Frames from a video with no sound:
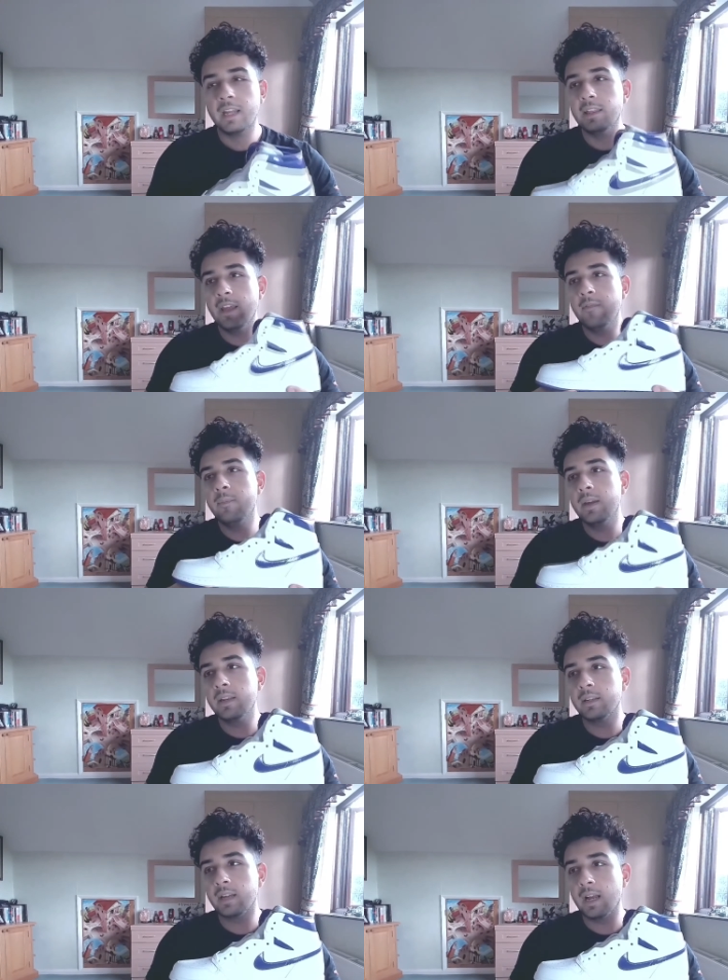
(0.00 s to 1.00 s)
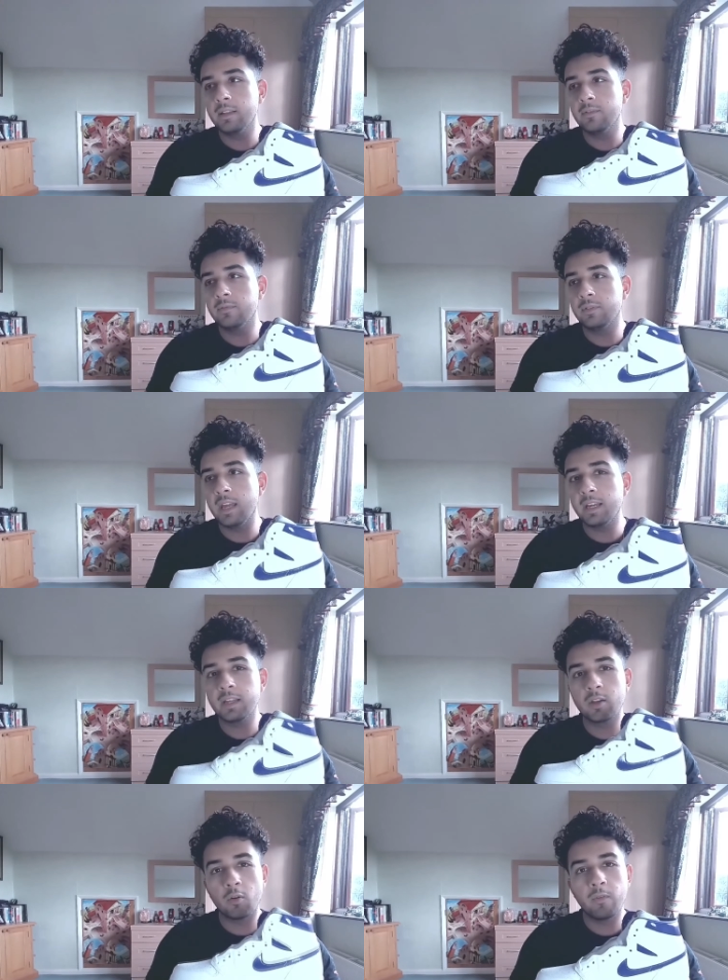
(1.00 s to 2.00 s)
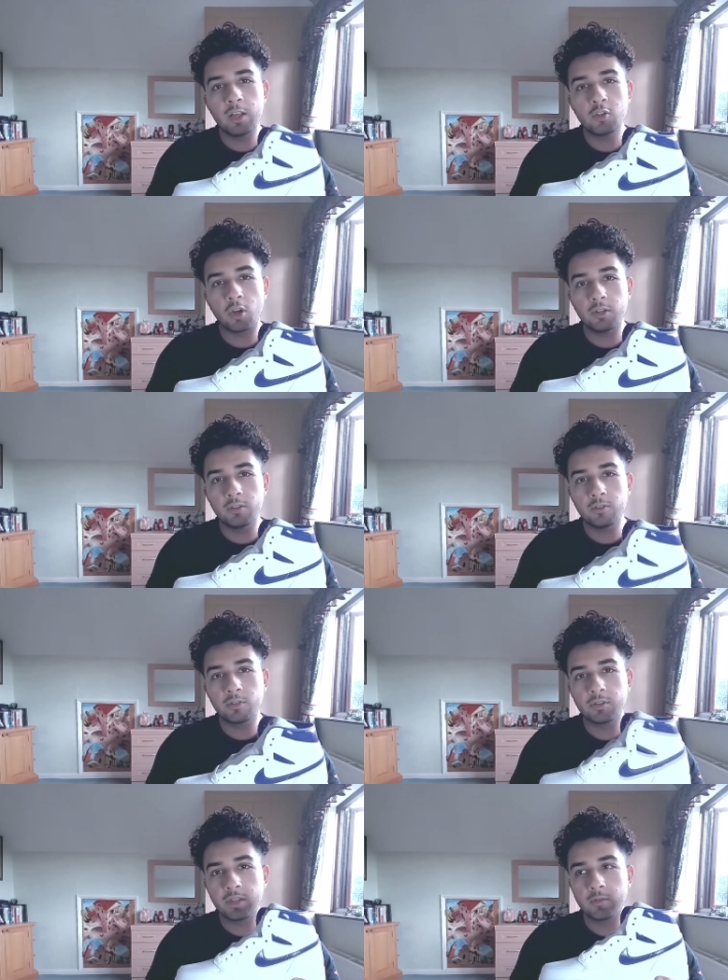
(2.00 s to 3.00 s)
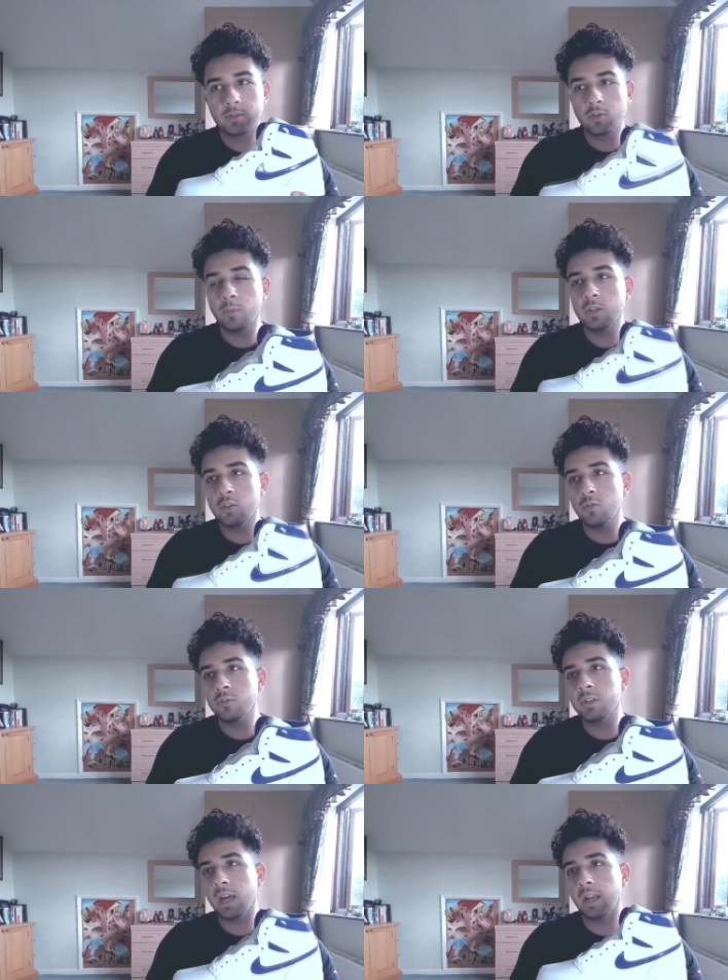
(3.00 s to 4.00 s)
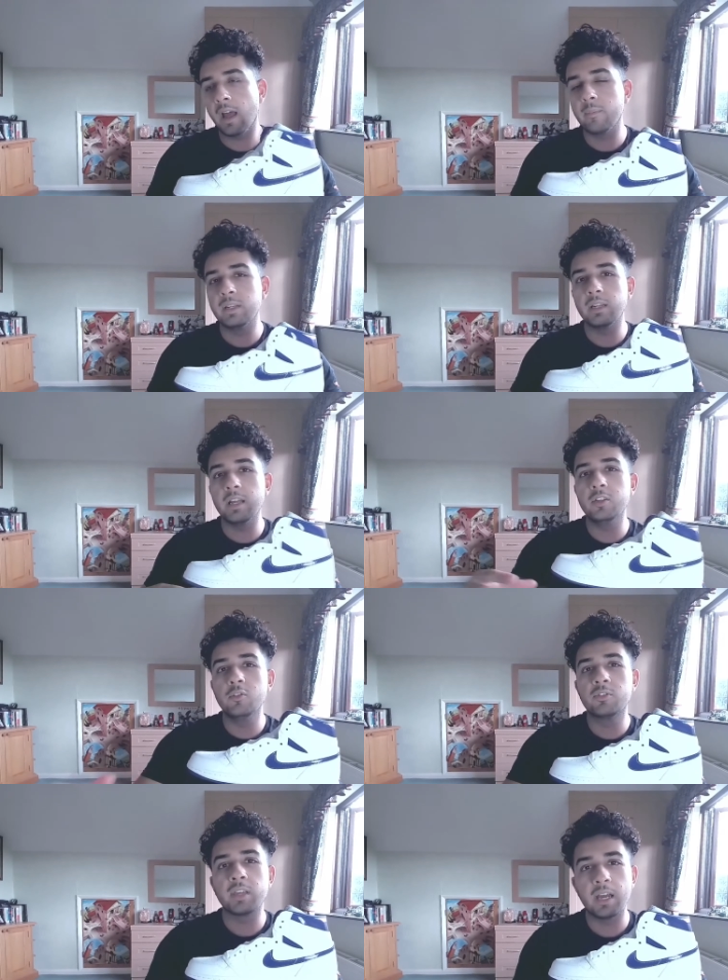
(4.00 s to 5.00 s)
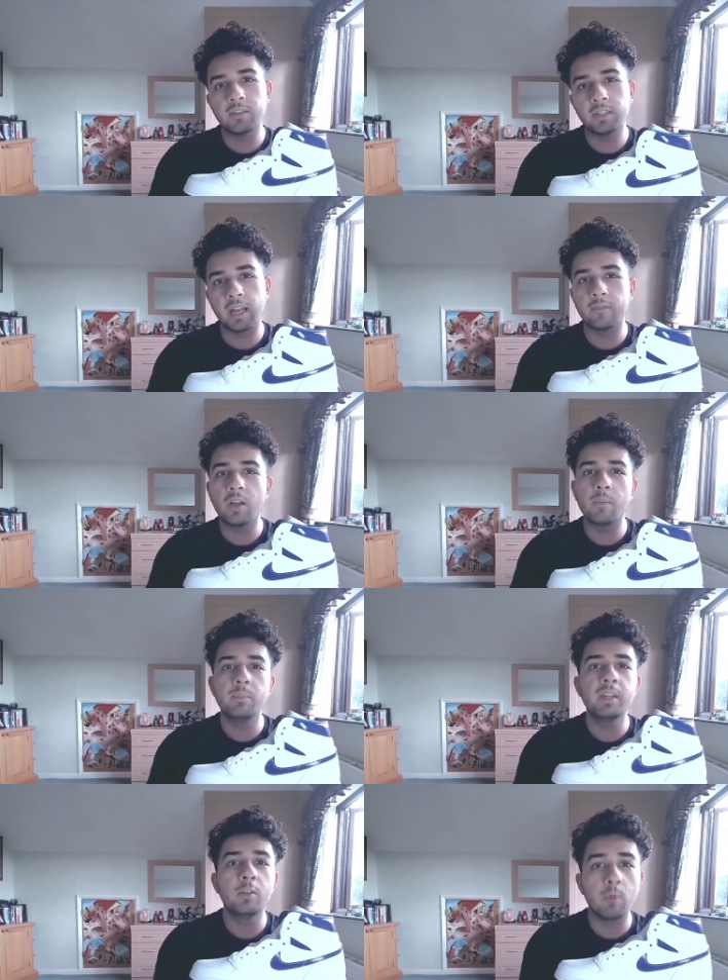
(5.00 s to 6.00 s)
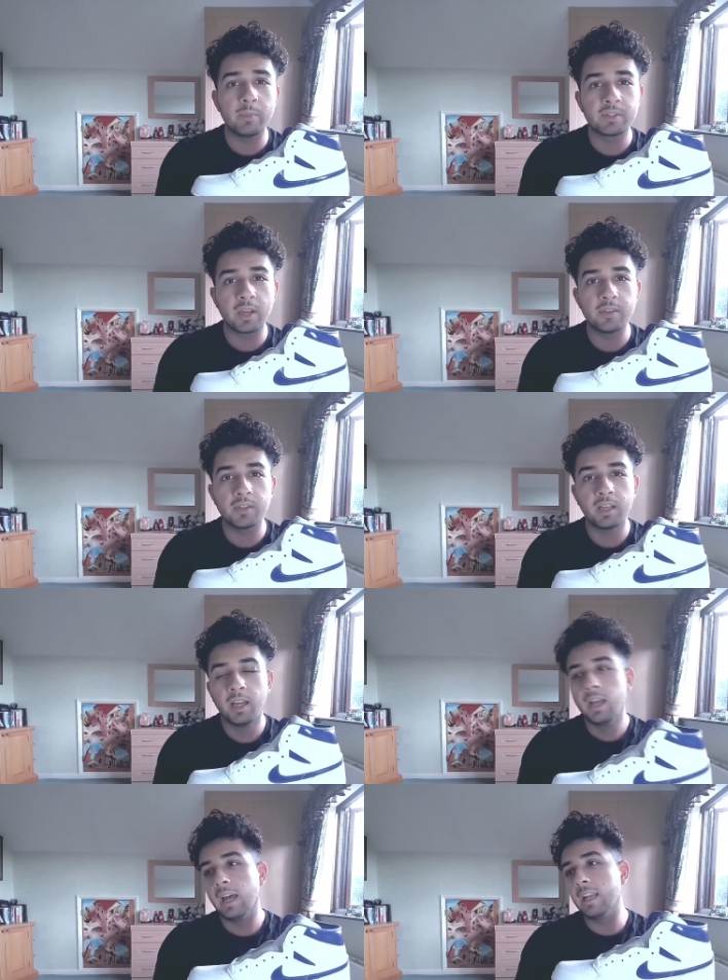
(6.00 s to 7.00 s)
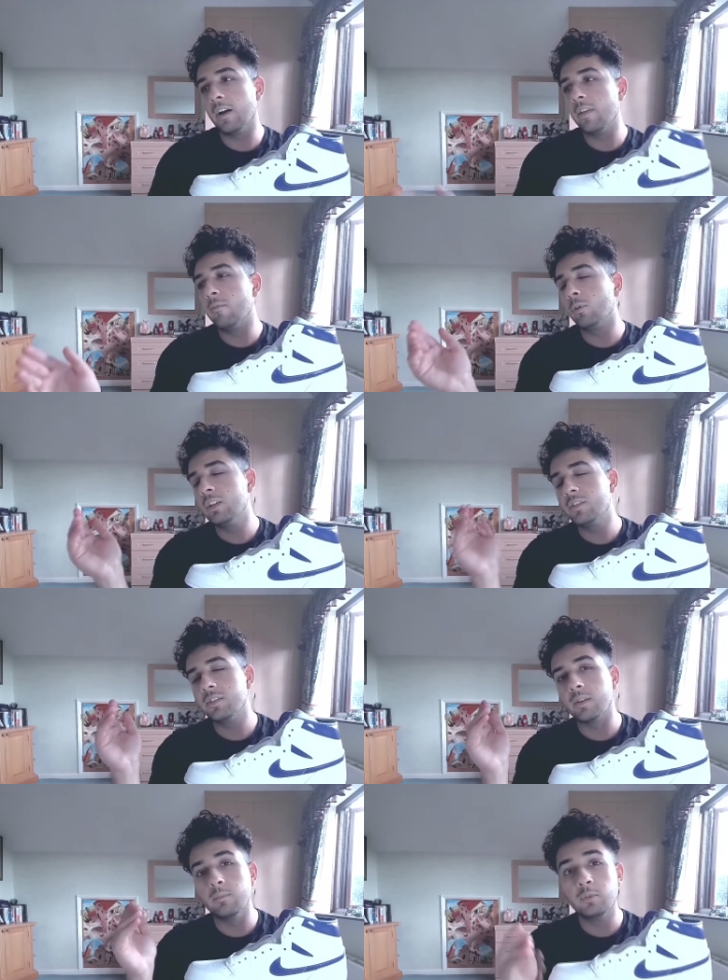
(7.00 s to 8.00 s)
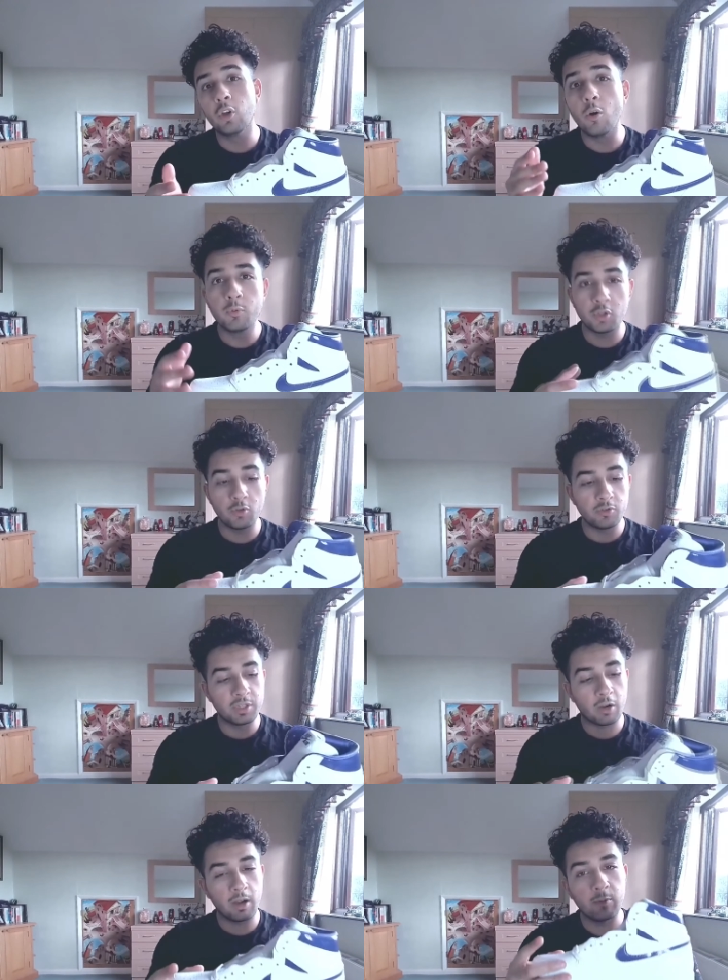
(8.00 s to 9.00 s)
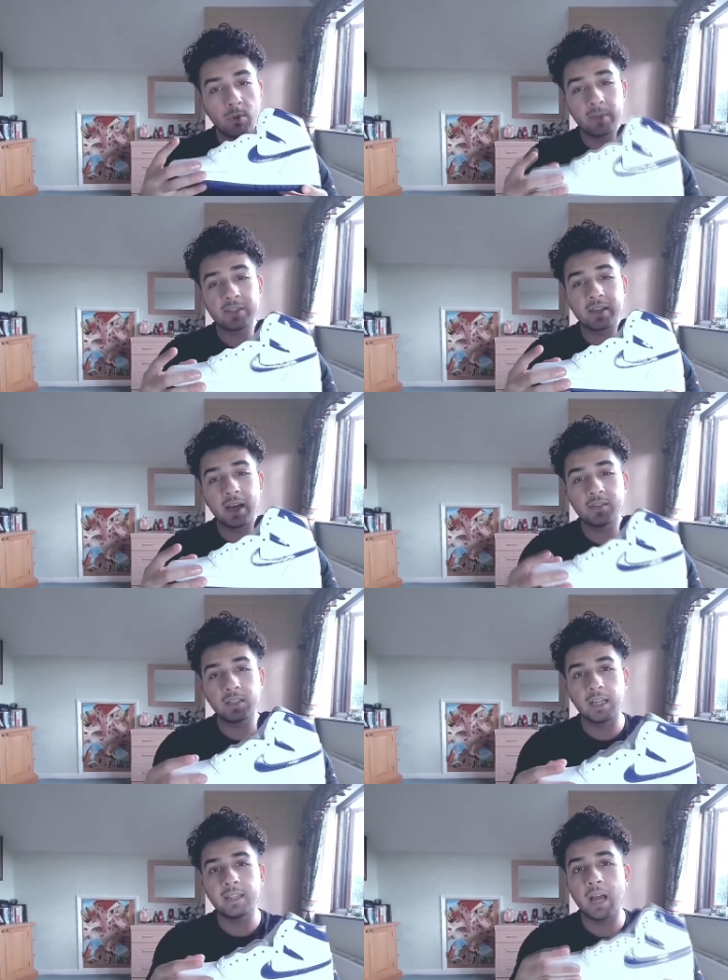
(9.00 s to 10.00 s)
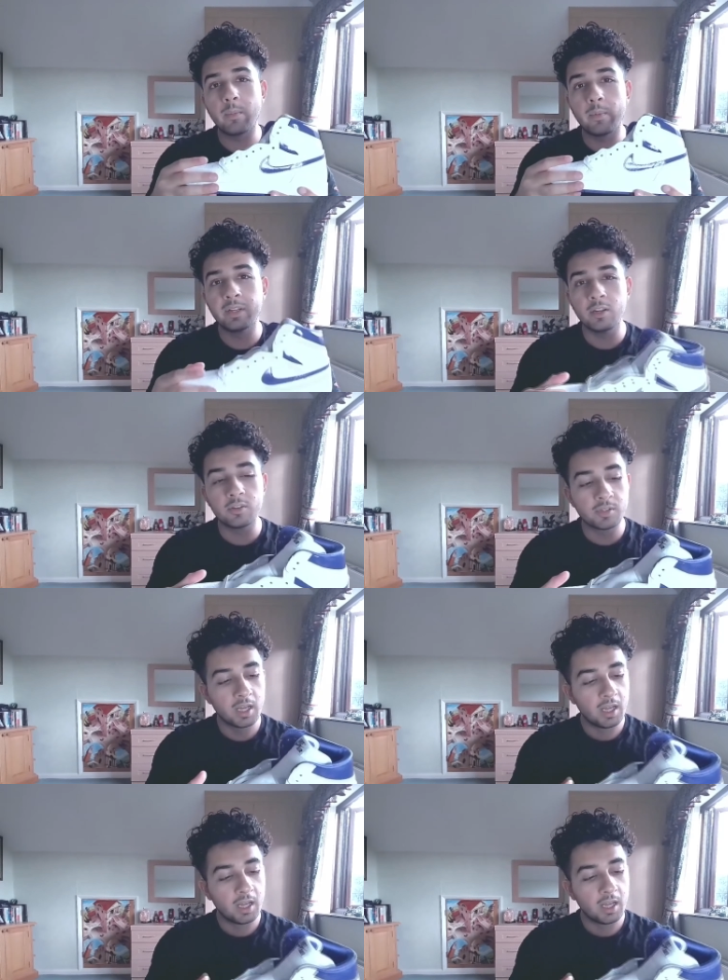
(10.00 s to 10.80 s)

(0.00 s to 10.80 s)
they've been kind of taking their revenge on dudes, because there were so many shoes that have been in dude sizing that have not been in women's sizing, and now they're releasing some dope shoes that are in women's sizing, like the Alma Maniers,